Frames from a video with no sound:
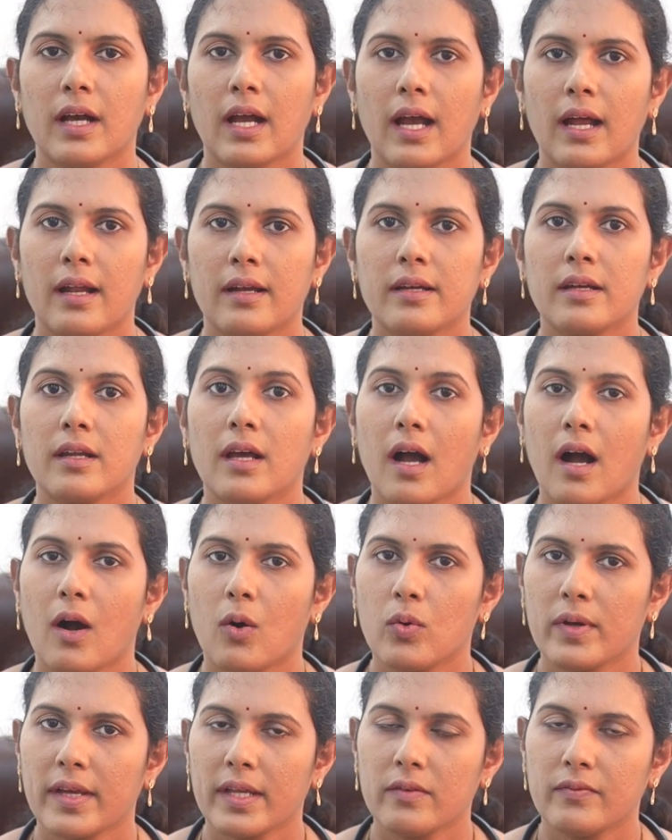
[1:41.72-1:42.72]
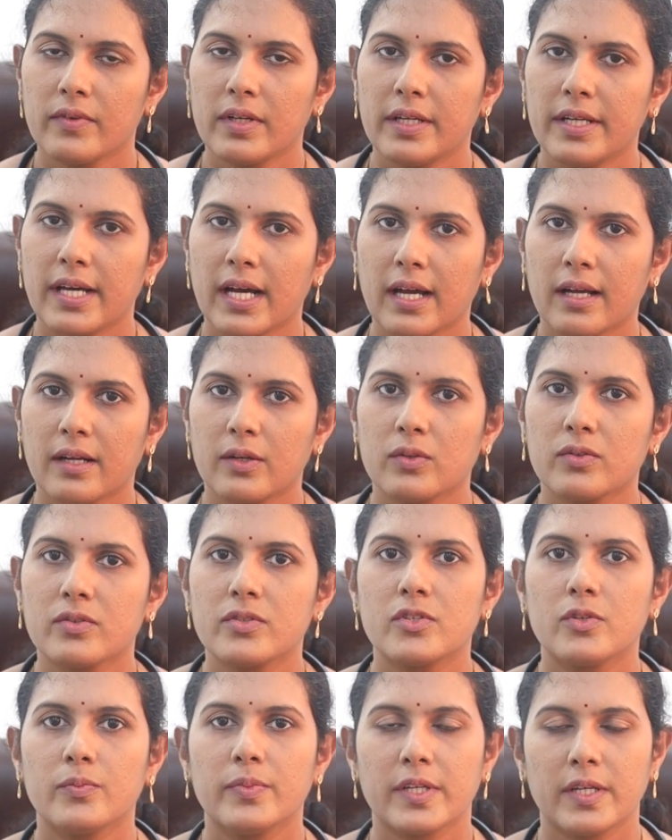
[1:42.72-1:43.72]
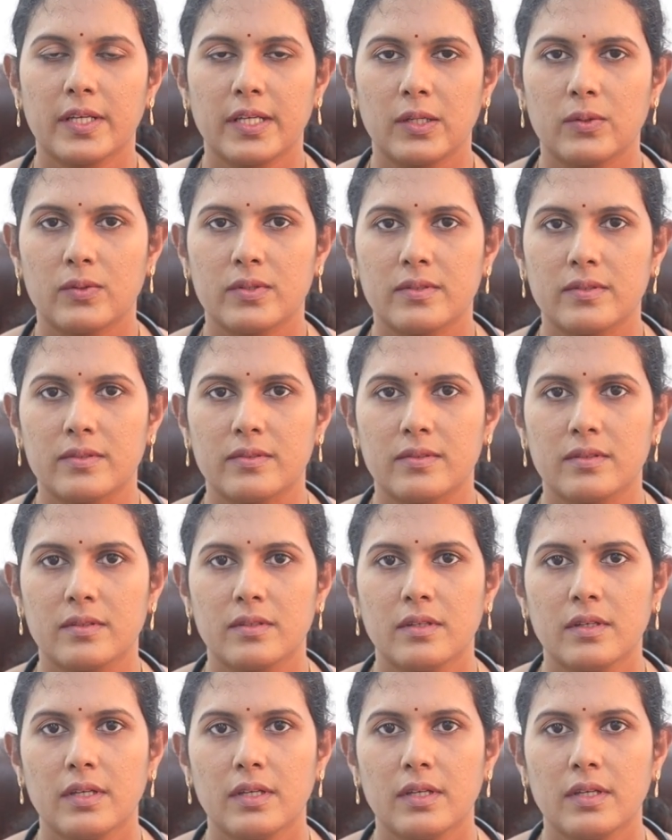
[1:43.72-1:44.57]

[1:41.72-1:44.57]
And how can we diagnose tuberculosis?